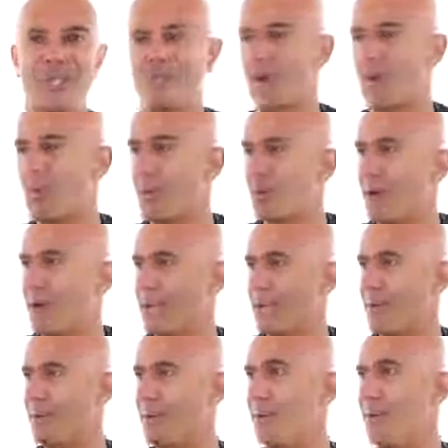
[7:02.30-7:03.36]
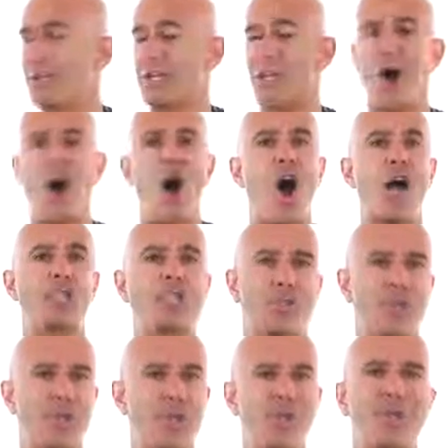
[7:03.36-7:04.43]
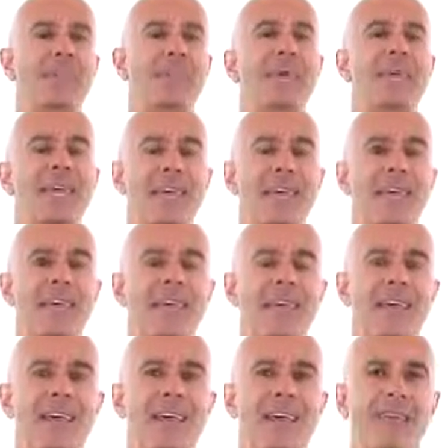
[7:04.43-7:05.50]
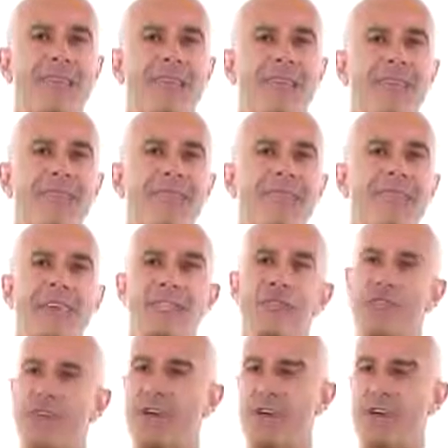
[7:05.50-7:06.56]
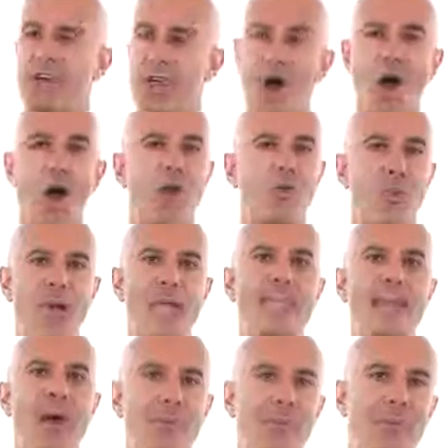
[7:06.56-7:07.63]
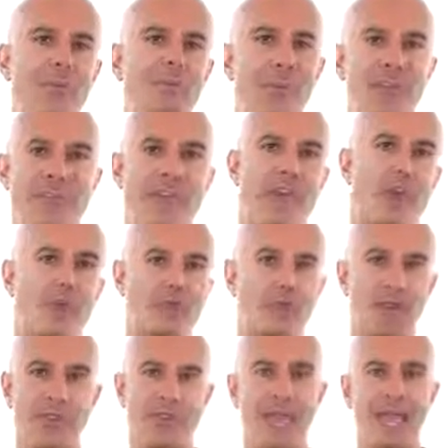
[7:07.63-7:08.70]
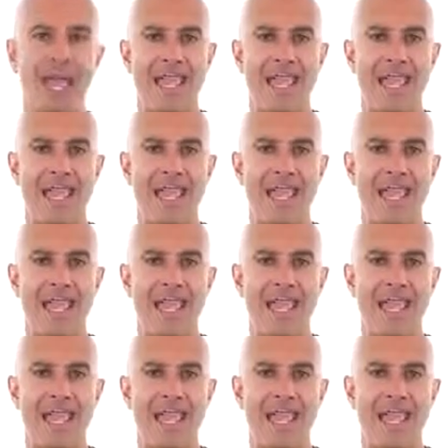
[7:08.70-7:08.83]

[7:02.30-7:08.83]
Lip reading: in my work and I'm going to be an awesome human being, then you've gone a long way to help them achieve that result.